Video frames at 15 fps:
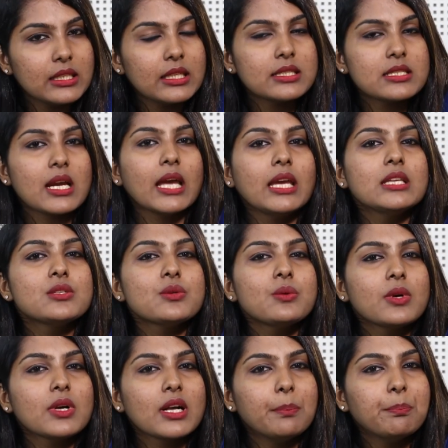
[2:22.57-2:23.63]
try
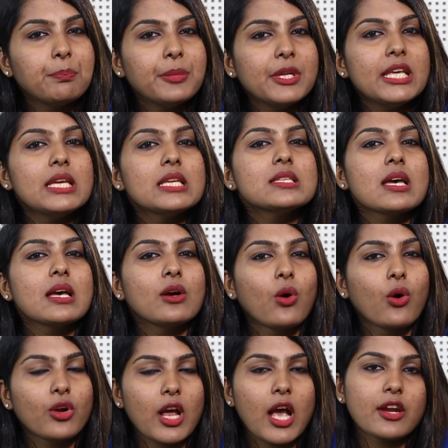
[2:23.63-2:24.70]
to complete
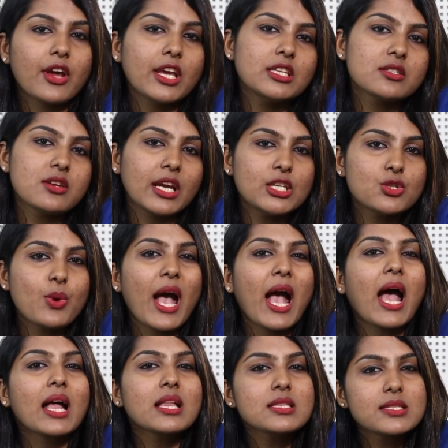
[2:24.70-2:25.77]
or try to
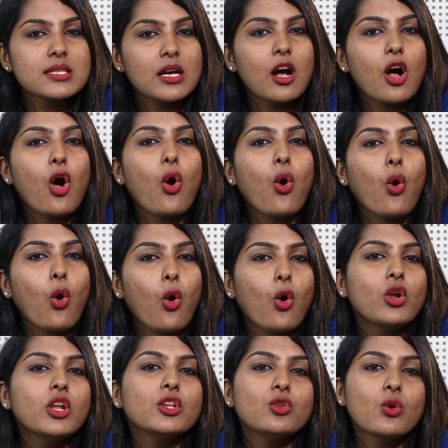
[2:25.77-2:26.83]
answer
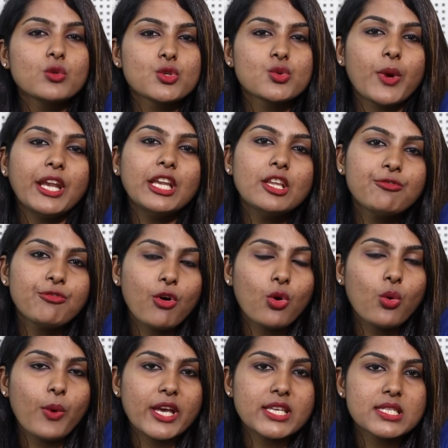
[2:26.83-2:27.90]
all those 24
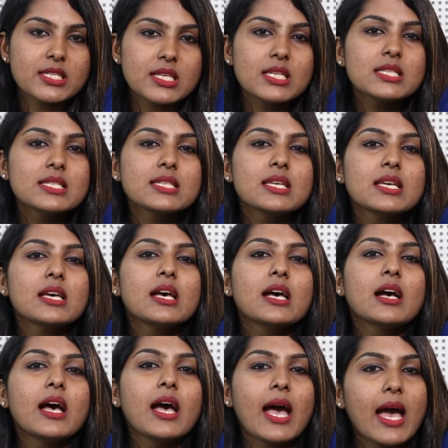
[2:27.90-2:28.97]
questions,
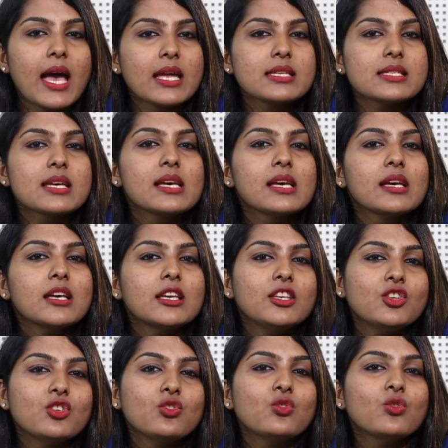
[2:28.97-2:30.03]
and
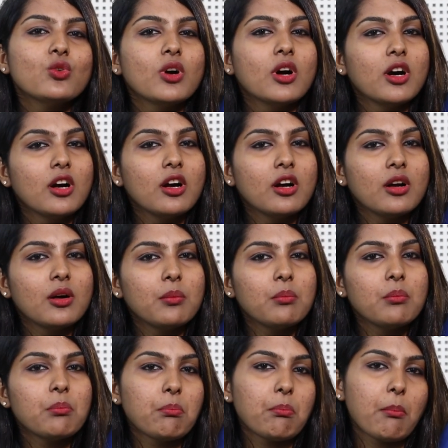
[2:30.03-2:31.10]
you
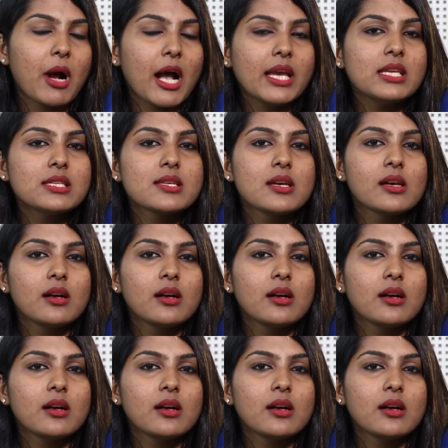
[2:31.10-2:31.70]
might